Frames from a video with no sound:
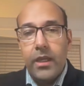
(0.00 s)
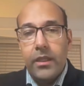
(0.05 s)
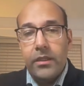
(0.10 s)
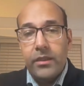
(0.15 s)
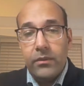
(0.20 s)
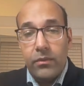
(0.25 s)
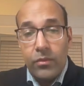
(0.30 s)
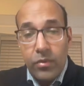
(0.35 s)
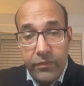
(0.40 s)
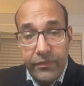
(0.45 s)

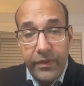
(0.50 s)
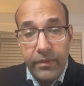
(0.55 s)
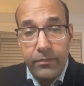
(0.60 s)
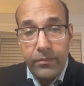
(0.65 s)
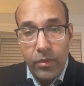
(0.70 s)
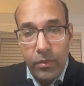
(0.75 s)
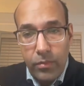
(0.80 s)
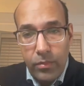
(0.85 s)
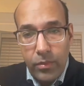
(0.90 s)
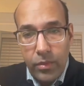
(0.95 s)

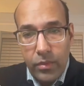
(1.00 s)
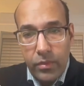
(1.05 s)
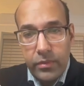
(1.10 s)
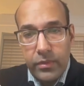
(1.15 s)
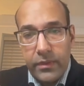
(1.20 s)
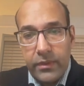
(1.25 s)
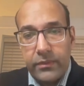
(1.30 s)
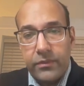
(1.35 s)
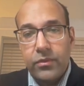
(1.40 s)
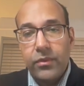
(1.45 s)
Moving
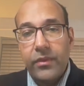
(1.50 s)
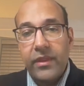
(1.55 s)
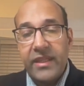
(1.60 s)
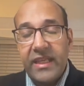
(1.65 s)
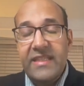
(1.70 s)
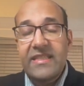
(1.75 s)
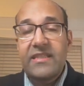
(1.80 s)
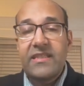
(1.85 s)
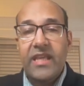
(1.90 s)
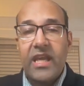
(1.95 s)
more to the
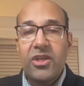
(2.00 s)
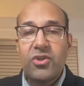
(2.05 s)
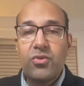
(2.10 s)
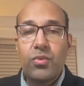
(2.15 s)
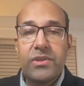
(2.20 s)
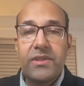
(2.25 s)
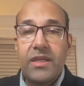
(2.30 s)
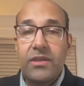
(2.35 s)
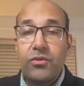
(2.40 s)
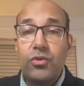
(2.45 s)
next stage
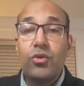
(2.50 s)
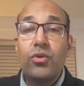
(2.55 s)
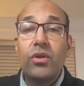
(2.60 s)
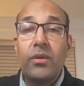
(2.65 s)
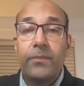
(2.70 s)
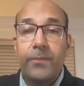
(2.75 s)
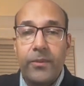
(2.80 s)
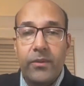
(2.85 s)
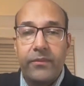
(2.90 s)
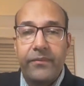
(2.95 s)
with the
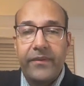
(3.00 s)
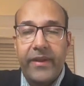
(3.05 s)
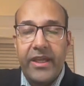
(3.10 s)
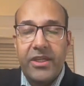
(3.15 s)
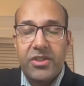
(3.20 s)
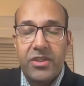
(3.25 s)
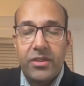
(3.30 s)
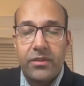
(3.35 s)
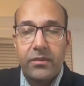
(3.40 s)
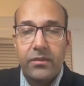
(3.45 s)

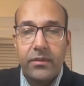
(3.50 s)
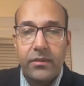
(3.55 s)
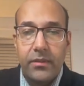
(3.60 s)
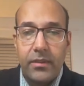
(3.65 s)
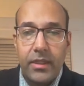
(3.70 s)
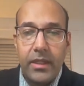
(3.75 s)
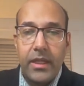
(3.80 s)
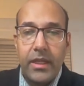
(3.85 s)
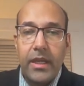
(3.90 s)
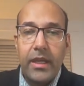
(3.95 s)
neuroproliferation.
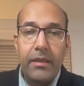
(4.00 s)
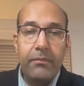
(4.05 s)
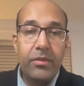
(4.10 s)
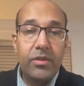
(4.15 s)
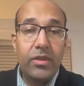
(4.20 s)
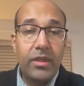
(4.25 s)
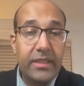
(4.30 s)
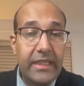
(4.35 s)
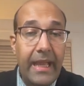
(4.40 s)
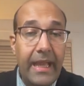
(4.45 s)

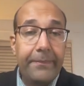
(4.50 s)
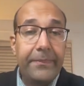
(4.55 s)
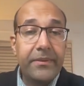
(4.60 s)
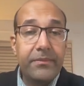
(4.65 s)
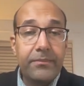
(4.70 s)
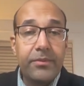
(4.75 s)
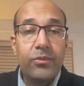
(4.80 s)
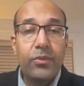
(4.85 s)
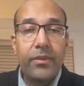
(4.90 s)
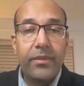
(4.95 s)
It
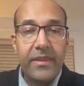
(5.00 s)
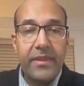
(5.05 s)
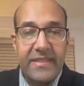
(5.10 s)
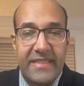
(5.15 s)
happened between the